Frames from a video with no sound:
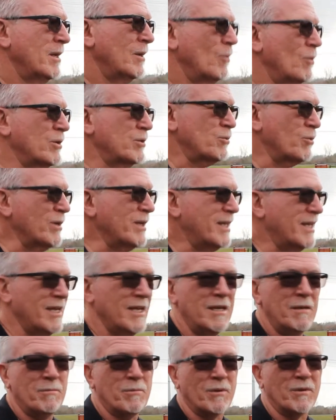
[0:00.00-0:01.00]
which we
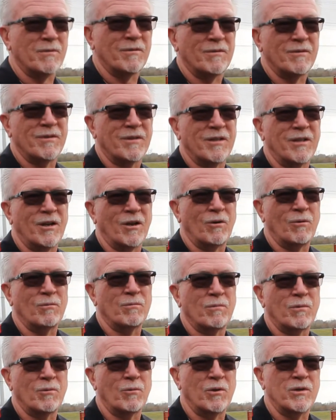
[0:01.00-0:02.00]
keep, and
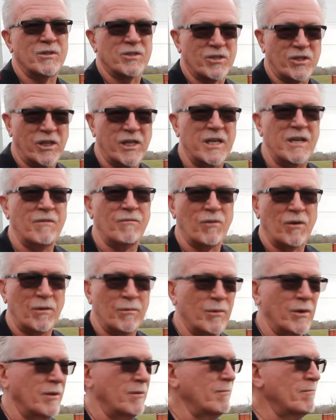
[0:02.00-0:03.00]
we sleeve
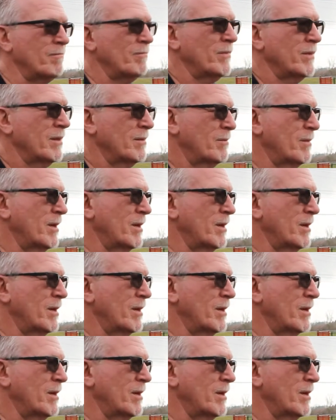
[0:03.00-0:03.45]
them and